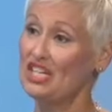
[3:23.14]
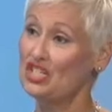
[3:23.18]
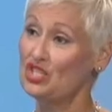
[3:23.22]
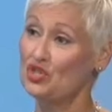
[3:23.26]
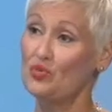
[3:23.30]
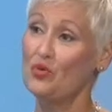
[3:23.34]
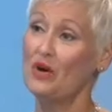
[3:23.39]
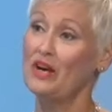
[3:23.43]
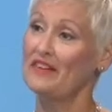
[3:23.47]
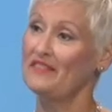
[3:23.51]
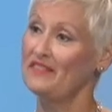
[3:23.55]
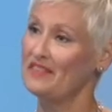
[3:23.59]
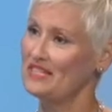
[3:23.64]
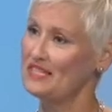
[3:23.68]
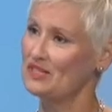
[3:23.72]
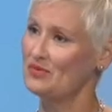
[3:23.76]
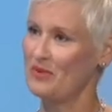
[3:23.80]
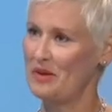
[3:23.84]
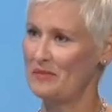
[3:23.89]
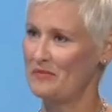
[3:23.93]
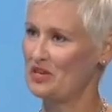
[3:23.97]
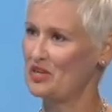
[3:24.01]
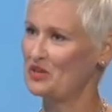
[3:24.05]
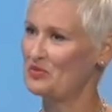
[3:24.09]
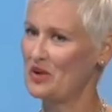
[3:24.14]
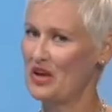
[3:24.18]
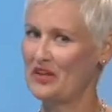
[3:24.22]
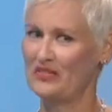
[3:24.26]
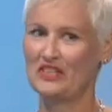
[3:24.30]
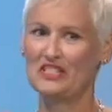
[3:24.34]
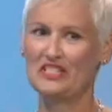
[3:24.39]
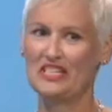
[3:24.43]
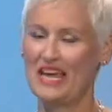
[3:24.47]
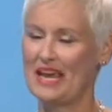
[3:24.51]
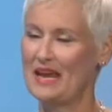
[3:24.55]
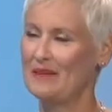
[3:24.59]
each one of these women
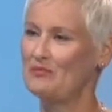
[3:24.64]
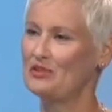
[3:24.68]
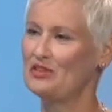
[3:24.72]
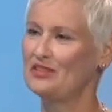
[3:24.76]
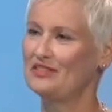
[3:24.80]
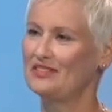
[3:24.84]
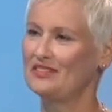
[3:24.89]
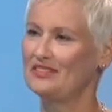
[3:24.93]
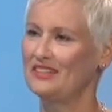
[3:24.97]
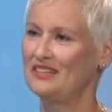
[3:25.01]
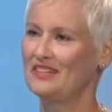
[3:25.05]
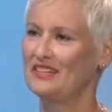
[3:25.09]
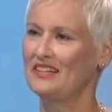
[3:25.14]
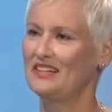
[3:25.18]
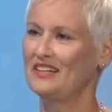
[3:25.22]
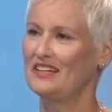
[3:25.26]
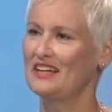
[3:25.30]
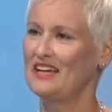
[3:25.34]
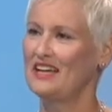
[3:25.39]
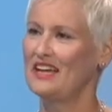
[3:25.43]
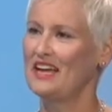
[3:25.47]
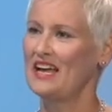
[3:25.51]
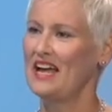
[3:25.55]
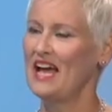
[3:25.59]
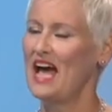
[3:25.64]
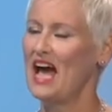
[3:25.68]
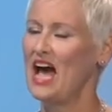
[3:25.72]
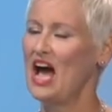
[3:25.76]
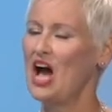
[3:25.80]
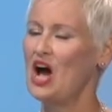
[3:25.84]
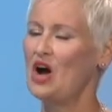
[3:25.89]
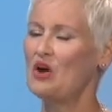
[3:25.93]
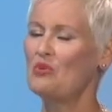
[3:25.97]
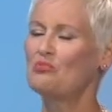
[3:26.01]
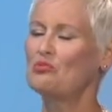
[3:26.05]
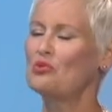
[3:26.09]
around the table
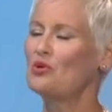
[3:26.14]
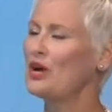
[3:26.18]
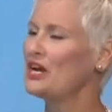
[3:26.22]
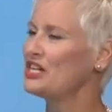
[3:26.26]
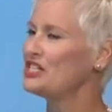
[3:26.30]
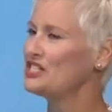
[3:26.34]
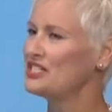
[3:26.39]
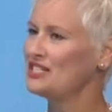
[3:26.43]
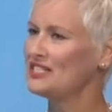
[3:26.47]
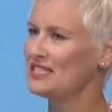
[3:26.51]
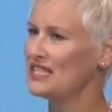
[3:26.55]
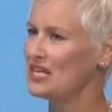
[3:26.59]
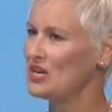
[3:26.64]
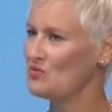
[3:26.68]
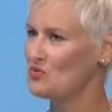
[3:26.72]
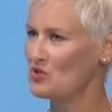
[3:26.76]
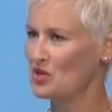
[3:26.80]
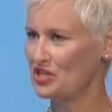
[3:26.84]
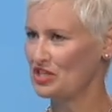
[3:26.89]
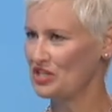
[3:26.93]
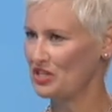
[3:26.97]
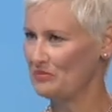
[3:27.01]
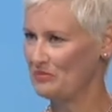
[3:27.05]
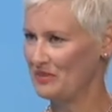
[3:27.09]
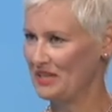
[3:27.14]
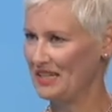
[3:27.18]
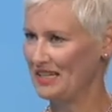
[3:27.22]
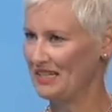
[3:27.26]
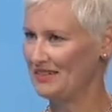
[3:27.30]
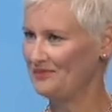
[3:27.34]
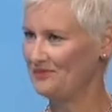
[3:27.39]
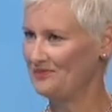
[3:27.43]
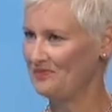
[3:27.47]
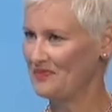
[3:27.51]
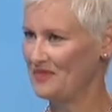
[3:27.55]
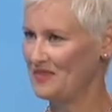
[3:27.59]
how precious they were to
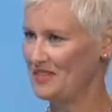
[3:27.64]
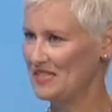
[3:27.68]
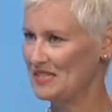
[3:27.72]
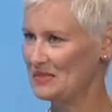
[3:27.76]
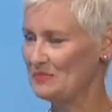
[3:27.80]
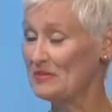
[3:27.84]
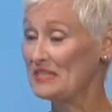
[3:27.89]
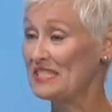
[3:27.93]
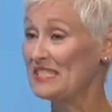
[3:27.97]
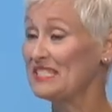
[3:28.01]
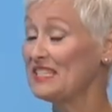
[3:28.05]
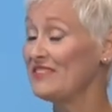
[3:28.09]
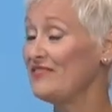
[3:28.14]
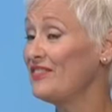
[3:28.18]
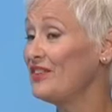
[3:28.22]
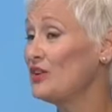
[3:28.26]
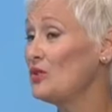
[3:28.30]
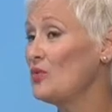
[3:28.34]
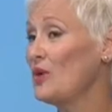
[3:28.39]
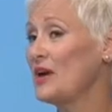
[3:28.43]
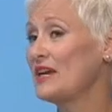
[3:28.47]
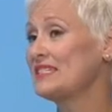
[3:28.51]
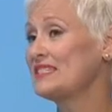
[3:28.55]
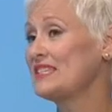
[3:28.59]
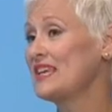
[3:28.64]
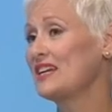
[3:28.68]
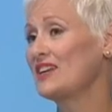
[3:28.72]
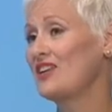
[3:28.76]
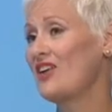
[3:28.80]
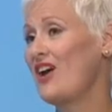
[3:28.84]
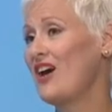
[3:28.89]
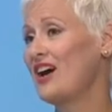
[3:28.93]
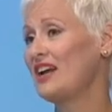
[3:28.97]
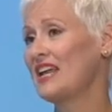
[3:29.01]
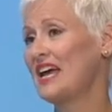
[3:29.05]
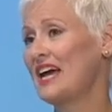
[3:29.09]
me, the specific ways that
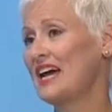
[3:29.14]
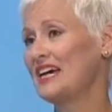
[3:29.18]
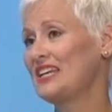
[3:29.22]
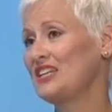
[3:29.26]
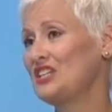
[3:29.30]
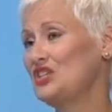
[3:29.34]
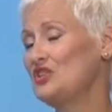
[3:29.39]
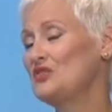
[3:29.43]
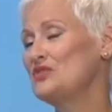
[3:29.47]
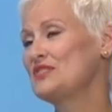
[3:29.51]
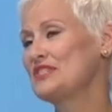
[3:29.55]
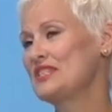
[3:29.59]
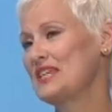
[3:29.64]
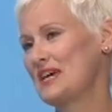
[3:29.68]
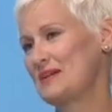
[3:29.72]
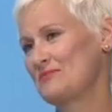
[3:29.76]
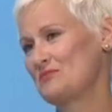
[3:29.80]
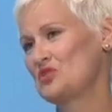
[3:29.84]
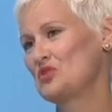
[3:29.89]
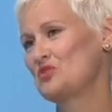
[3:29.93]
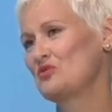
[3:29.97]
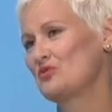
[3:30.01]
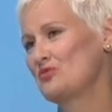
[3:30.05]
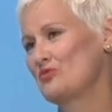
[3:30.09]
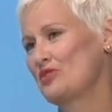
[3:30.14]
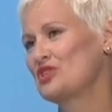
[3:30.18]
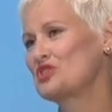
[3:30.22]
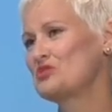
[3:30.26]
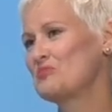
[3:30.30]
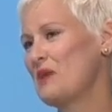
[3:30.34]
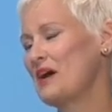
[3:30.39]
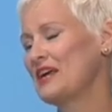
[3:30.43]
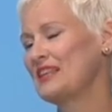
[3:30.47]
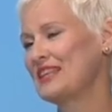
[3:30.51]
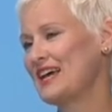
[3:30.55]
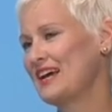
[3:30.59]
God had used them to
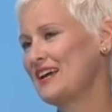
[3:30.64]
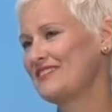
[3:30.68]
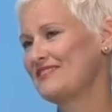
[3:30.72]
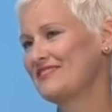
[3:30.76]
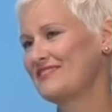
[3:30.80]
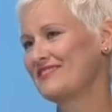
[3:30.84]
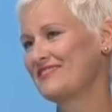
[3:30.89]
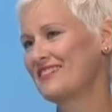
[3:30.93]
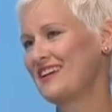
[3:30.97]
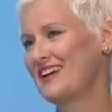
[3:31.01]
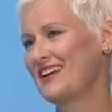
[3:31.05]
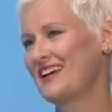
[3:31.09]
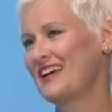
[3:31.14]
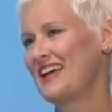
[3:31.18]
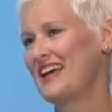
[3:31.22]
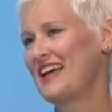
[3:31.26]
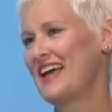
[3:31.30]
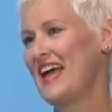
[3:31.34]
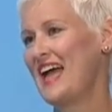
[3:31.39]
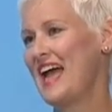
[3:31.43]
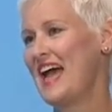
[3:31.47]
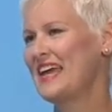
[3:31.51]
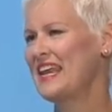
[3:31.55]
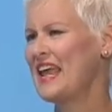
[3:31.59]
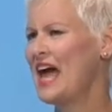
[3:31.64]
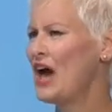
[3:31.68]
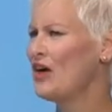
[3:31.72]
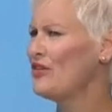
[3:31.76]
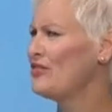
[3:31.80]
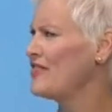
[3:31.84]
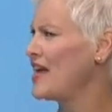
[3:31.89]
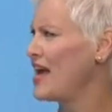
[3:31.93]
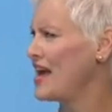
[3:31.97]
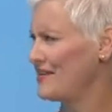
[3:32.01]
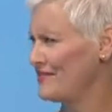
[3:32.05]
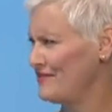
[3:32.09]
enrich my life, and how
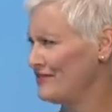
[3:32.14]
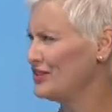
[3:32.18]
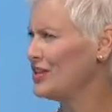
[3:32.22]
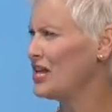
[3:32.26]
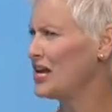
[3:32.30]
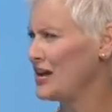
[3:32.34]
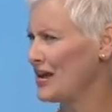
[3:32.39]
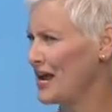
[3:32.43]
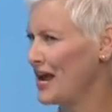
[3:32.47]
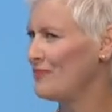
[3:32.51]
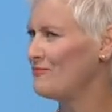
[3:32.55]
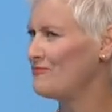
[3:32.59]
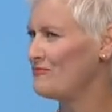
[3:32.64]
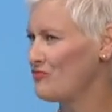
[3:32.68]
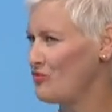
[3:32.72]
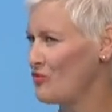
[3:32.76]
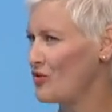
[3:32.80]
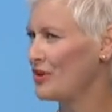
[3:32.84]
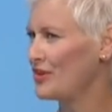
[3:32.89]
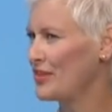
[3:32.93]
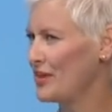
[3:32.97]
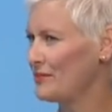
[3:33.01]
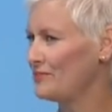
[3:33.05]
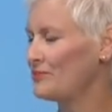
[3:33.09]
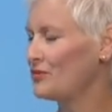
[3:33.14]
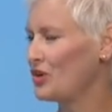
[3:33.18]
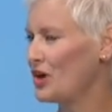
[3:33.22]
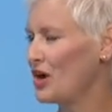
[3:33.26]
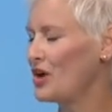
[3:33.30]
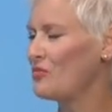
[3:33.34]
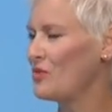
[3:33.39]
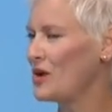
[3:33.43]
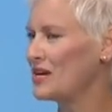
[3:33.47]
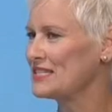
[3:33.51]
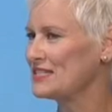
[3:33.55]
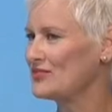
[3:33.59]
thankful I am for them, or
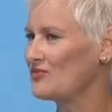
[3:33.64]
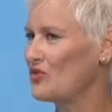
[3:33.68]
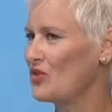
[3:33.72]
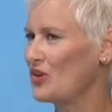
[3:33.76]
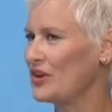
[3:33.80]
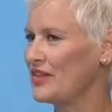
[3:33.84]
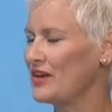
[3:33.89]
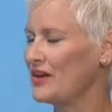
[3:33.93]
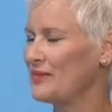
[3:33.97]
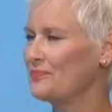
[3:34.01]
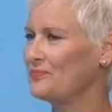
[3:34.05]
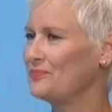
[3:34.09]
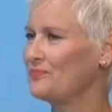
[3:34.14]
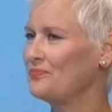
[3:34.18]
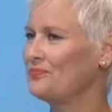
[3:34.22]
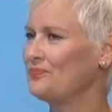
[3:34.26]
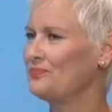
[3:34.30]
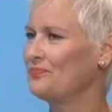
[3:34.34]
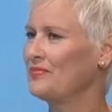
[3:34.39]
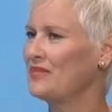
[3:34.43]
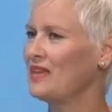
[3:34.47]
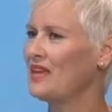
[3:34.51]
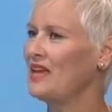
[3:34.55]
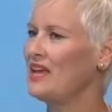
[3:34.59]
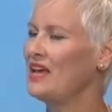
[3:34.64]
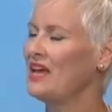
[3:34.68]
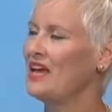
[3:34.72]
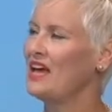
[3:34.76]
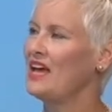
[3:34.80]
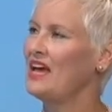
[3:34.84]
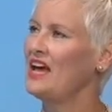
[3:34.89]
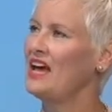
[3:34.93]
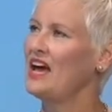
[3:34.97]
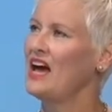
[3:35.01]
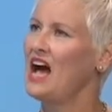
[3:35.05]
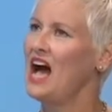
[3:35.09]
I was for them.
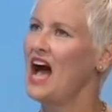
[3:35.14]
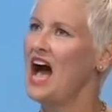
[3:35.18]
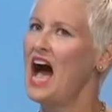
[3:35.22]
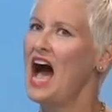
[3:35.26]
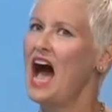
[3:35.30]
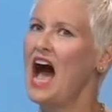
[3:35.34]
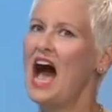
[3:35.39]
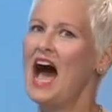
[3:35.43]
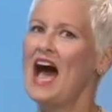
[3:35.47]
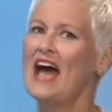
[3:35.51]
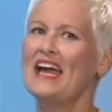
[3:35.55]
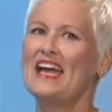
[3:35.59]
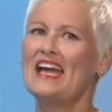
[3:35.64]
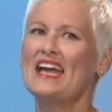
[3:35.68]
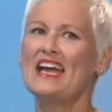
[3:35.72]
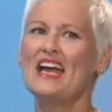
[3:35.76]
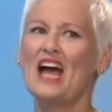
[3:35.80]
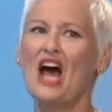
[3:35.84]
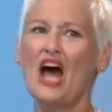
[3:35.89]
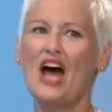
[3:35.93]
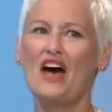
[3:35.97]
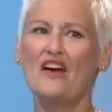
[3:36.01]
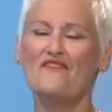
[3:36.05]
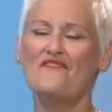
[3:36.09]
I